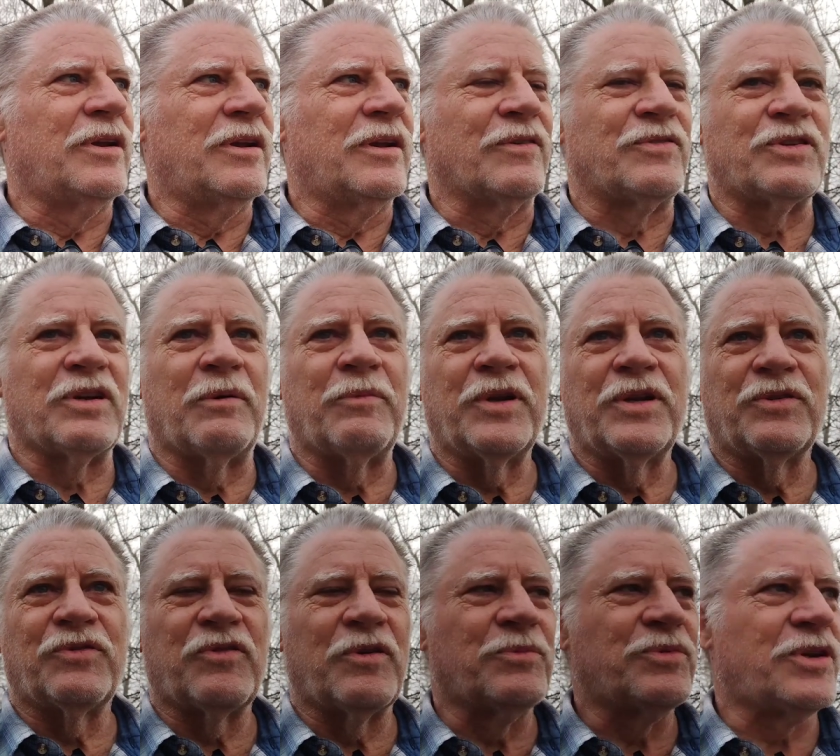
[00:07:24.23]
If
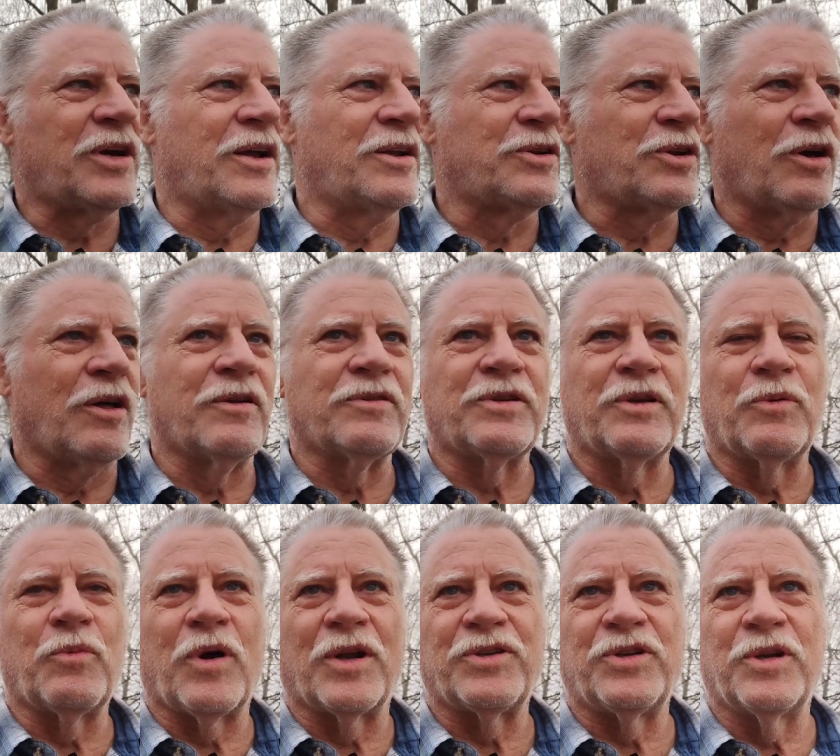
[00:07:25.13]
somebody's from Scientology
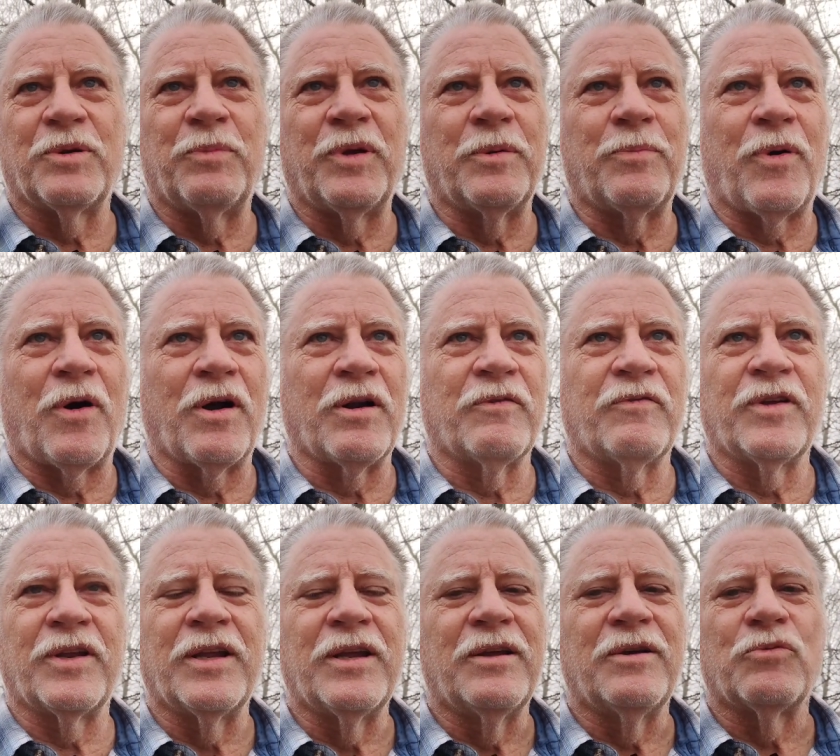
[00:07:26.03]
and wants you to be part of
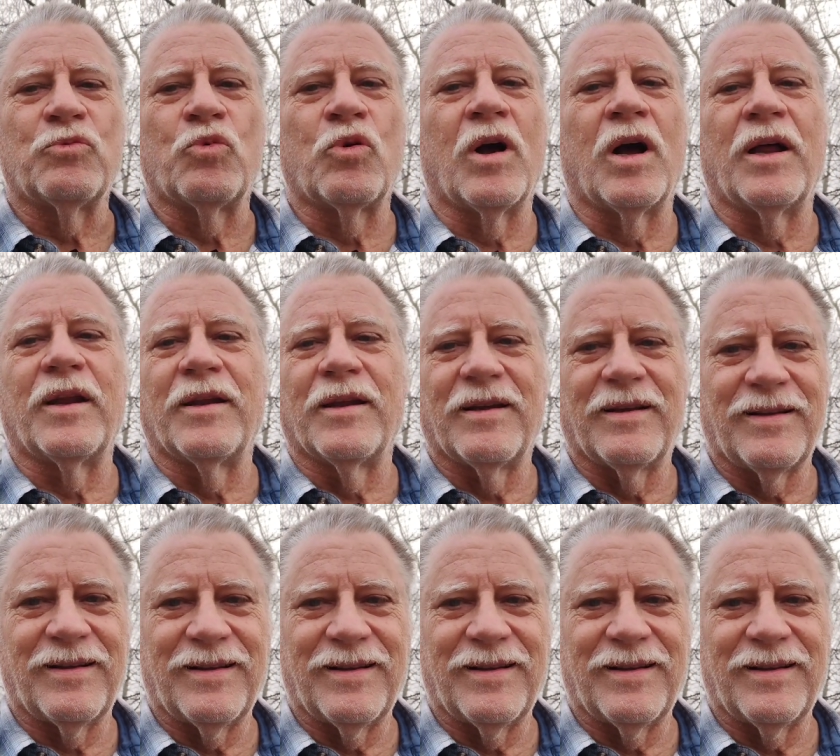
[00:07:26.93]
it, run